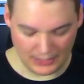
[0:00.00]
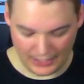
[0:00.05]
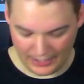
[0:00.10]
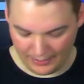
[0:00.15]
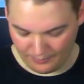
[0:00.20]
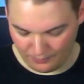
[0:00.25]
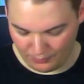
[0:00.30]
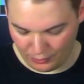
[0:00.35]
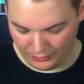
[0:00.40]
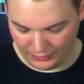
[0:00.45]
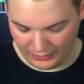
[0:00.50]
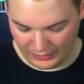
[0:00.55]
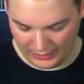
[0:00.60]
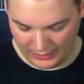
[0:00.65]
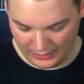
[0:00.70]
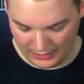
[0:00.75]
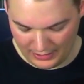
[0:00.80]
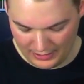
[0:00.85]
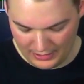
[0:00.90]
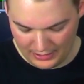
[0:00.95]
I put
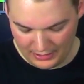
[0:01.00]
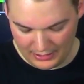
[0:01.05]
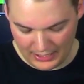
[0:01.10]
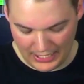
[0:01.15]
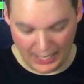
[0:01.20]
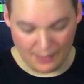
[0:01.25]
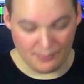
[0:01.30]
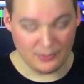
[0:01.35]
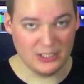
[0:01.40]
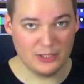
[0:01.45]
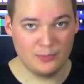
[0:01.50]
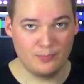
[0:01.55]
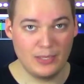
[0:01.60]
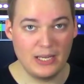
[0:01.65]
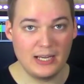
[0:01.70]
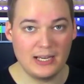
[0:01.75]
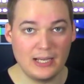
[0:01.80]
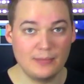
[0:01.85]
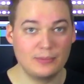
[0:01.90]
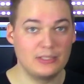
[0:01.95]
the Ibanez
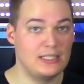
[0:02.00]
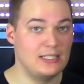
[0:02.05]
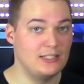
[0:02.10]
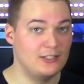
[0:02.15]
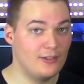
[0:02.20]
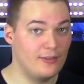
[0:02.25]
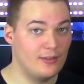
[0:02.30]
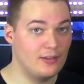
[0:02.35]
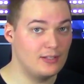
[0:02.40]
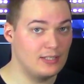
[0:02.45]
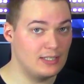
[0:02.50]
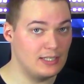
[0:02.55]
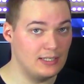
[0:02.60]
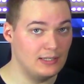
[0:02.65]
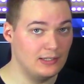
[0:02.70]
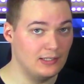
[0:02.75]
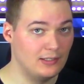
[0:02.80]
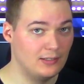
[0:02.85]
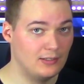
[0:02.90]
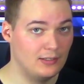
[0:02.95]
pickups into the
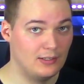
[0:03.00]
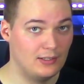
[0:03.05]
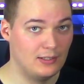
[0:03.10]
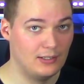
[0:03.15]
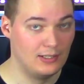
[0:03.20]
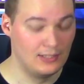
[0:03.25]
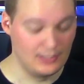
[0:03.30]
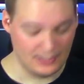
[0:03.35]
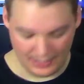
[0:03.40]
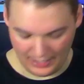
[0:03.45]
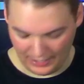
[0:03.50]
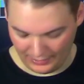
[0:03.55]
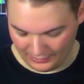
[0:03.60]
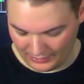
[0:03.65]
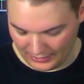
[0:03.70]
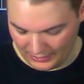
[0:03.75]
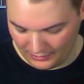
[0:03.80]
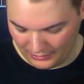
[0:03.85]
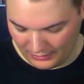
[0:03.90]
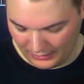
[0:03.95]
Dean, and
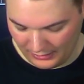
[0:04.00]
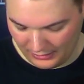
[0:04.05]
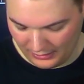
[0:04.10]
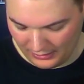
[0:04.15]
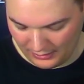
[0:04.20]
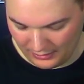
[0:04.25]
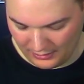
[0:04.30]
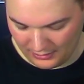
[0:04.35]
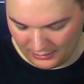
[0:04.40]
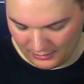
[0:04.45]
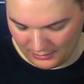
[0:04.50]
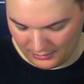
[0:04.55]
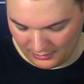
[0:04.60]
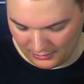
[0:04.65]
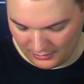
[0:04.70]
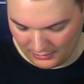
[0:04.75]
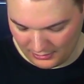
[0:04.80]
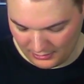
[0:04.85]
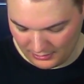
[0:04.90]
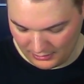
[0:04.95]
then the
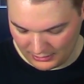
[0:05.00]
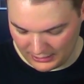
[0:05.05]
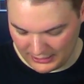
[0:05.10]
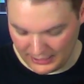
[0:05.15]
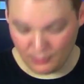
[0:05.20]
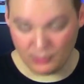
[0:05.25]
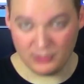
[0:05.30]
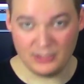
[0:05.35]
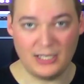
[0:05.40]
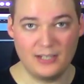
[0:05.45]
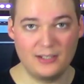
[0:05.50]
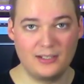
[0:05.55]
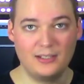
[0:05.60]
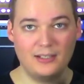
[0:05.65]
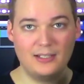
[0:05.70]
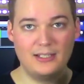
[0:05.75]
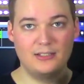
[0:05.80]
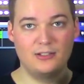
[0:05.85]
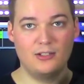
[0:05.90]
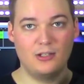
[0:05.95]
Seymour
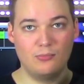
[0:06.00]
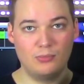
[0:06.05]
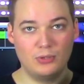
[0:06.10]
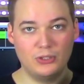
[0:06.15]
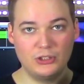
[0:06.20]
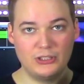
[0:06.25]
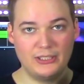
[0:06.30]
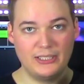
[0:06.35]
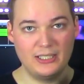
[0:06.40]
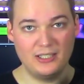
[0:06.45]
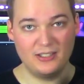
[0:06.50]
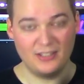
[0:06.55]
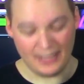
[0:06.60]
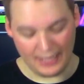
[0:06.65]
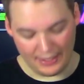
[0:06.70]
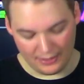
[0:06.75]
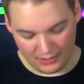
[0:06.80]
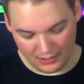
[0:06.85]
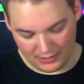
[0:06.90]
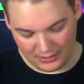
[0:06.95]
Duncan into the bridge here,
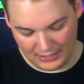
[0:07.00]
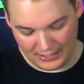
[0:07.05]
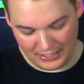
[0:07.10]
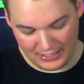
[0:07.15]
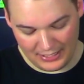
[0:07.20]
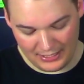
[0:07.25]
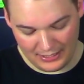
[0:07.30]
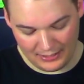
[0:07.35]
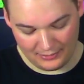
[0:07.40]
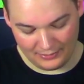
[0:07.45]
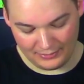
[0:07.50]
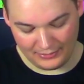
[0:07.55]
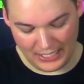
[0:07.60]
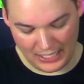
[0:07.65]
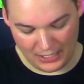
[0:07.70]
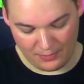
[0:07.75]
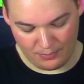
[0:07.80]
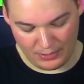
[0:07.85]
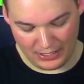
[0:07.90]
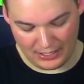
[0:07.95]
and the Dean
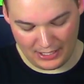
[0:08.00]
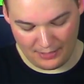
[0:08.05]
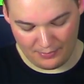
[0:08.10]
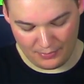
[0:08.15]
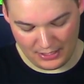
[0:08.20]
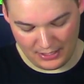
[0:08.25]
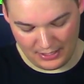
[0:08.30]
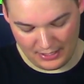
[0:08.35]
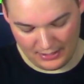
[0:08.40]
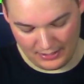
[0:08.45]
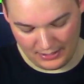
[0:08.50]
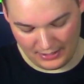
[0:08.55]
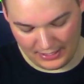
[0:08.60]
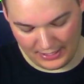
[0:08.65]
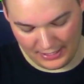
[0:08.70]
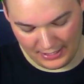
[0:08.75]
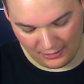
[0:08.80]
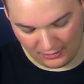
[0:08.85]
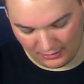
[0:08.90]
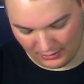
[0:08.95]
neck pickup in
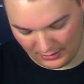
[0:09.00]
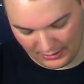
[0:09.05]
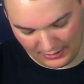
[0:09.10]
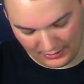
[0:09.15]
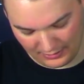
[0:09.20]
here.